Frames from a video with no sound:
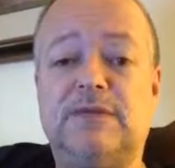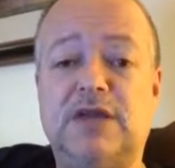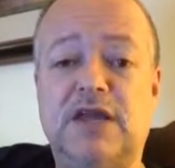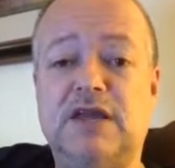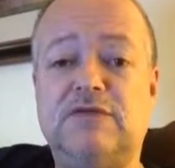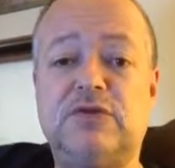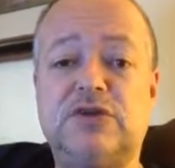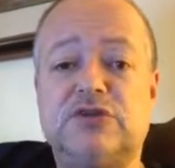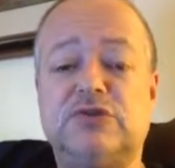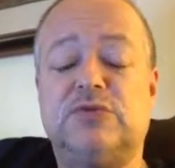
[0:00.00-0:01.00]
behavior
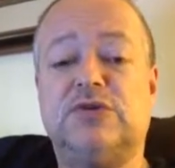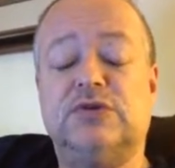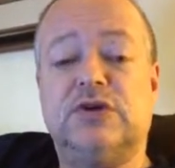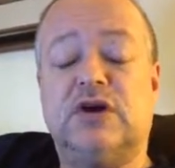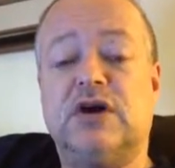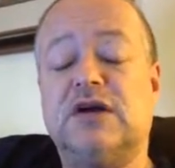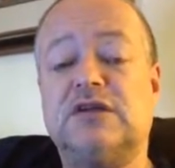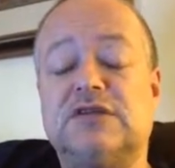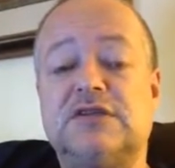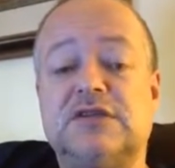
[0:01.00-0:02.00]
issues with their
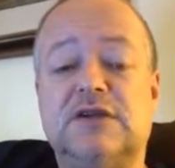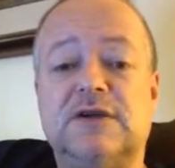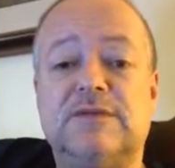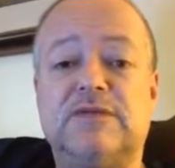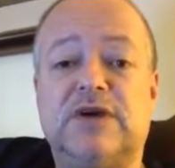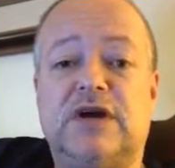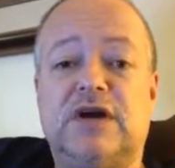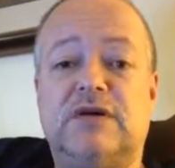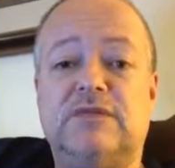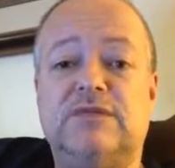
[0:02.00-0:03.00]
dogs,
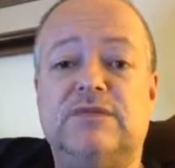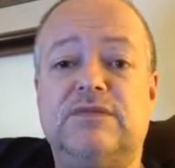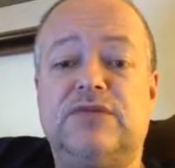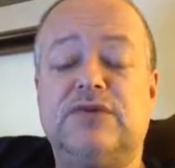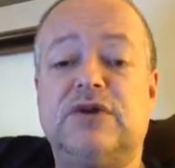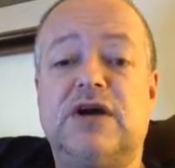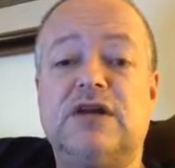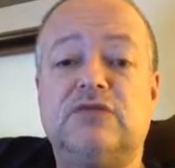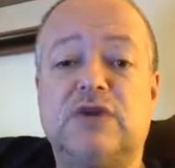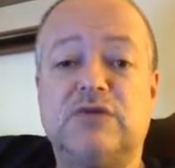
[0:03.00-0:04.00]
they're
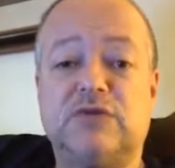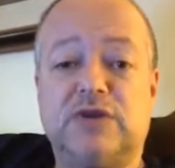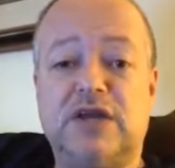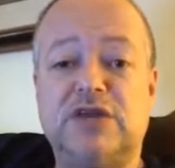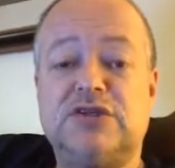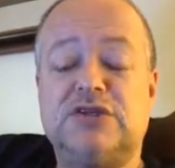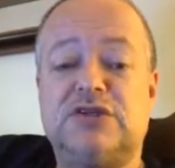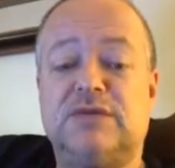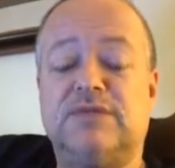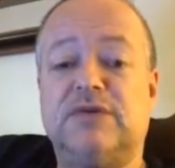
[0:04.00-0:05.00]
not in right
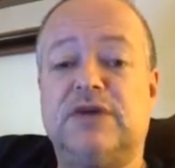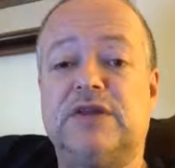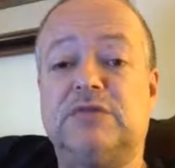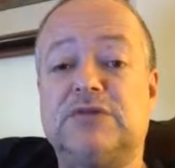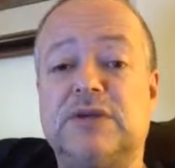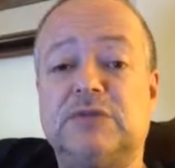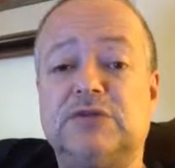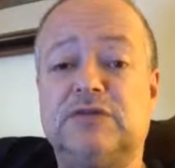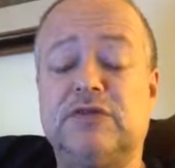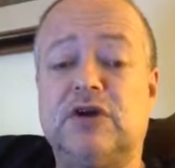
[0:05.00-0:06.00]
relationship. Okay, the
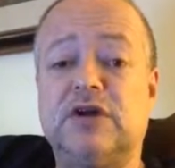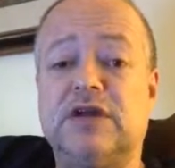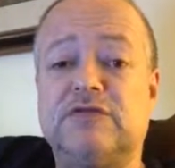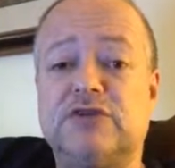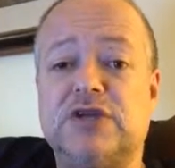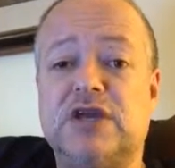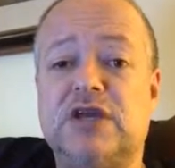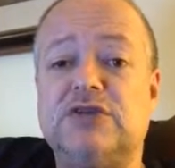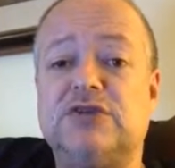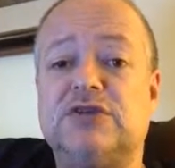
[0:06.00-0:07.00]
perceptions of the dog have
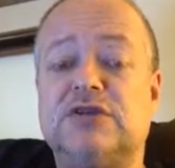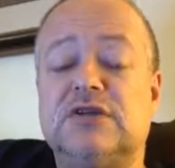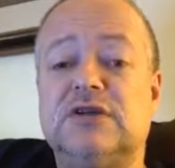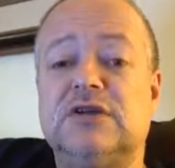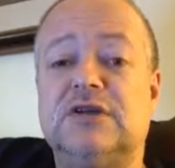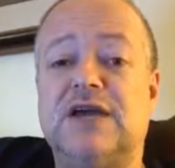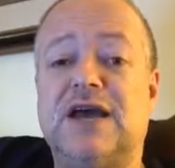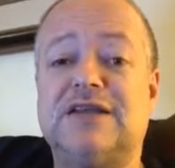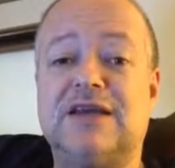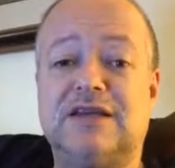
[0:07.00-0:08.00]
changed
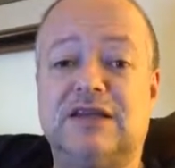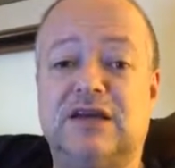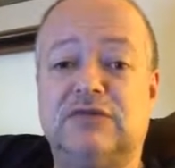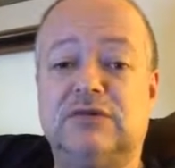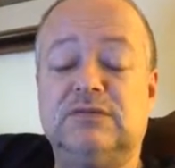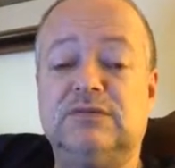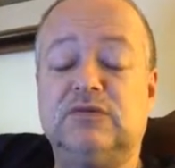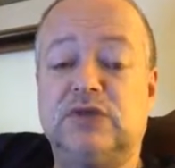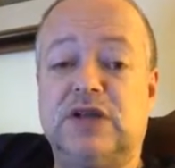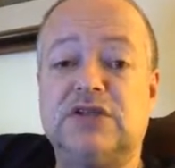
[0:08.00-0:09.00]
at that level
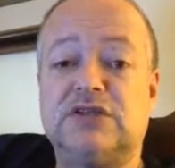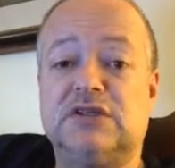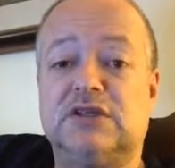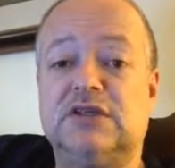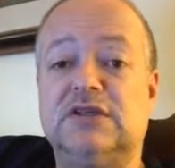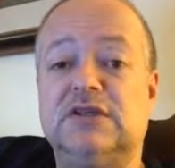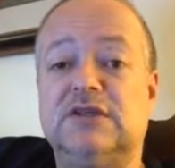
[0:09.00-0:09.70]
relationally,